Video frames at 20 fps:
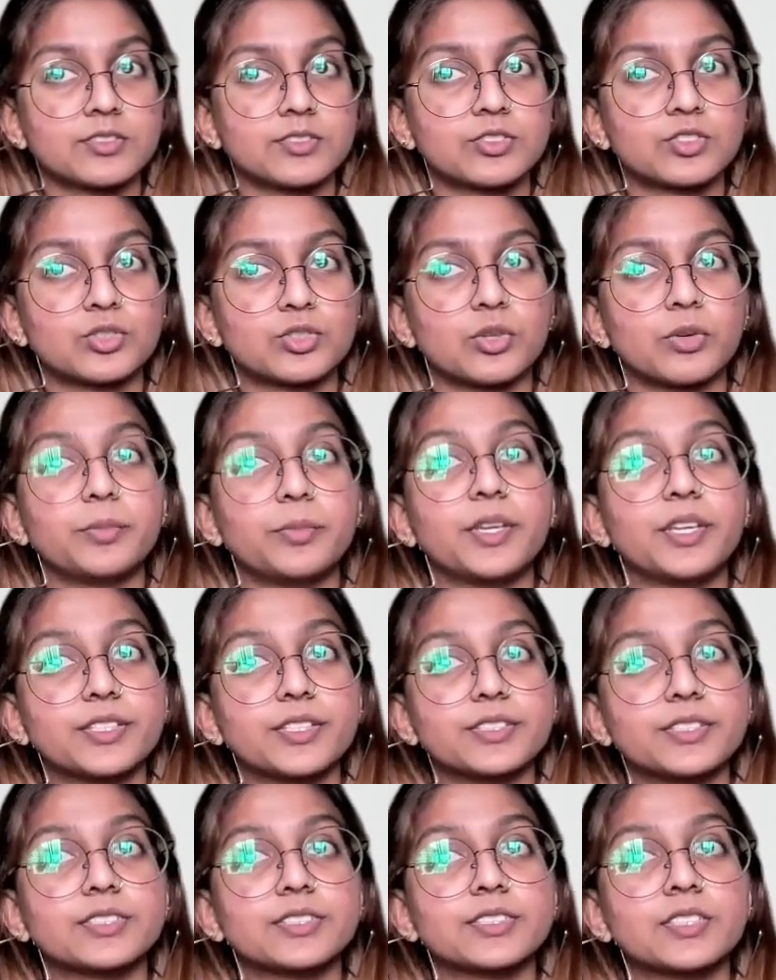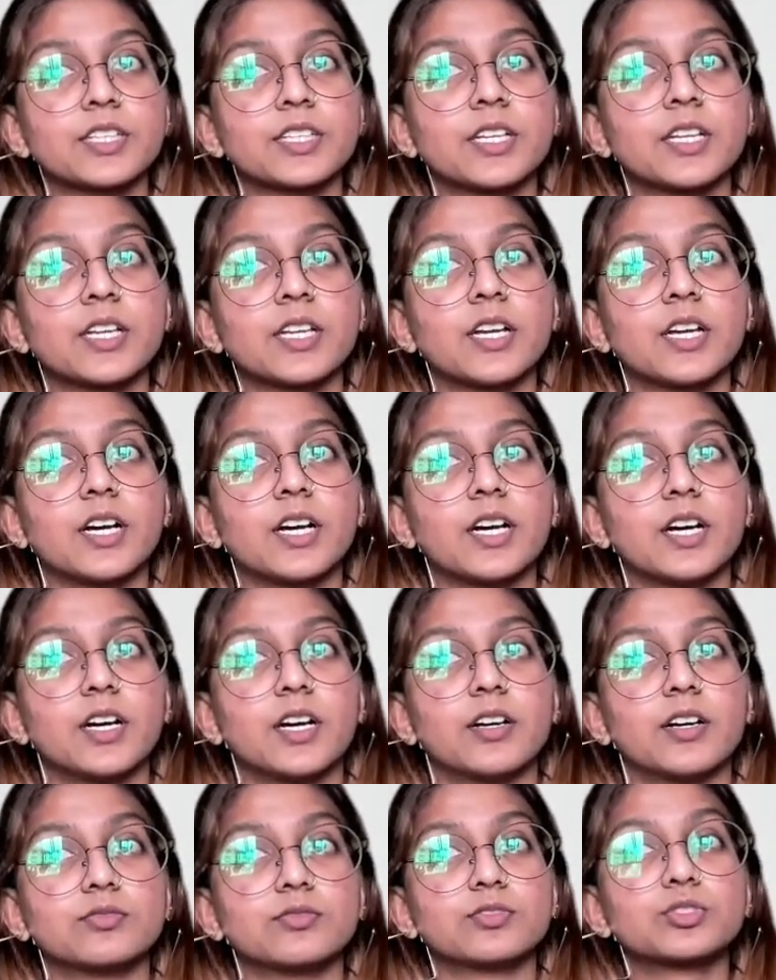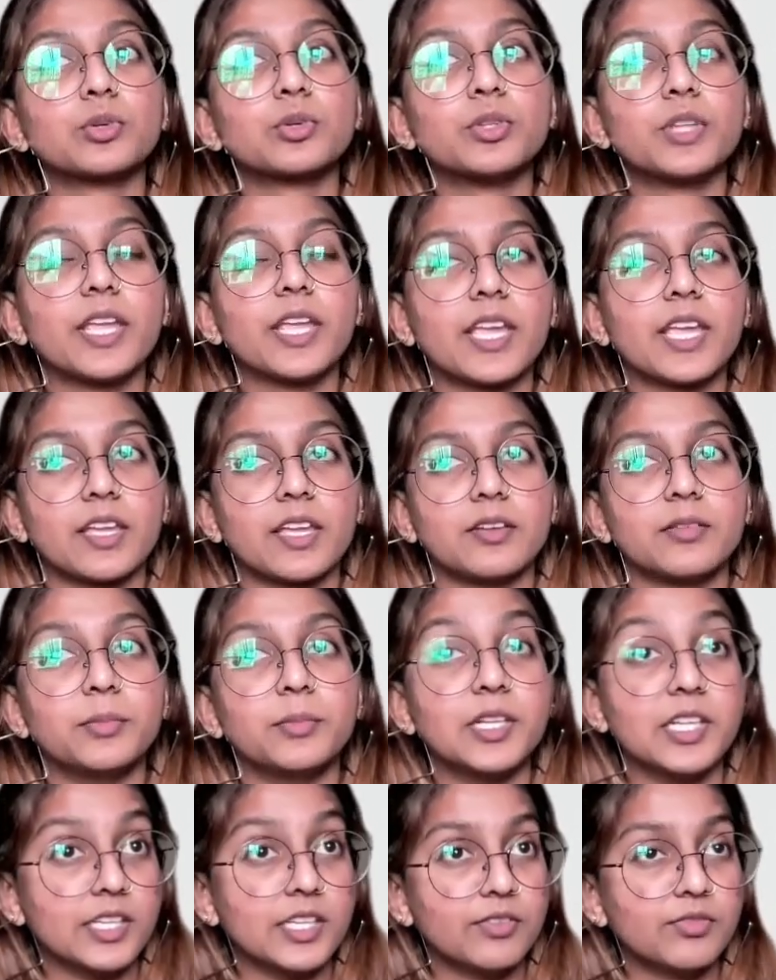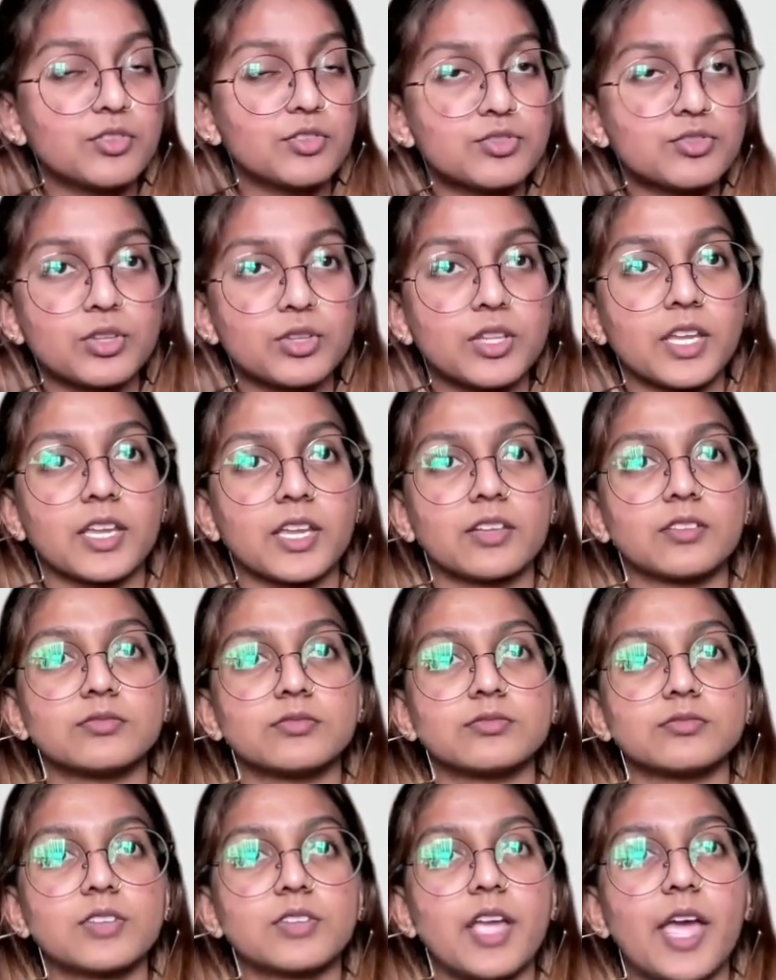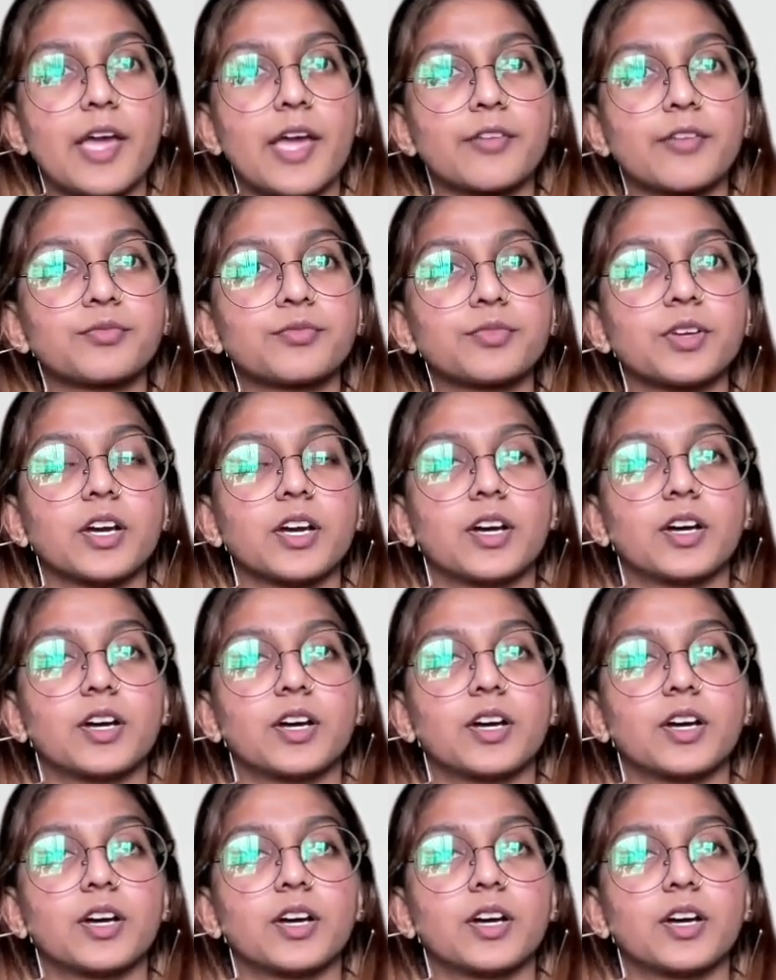So because so they can believe you, so they can have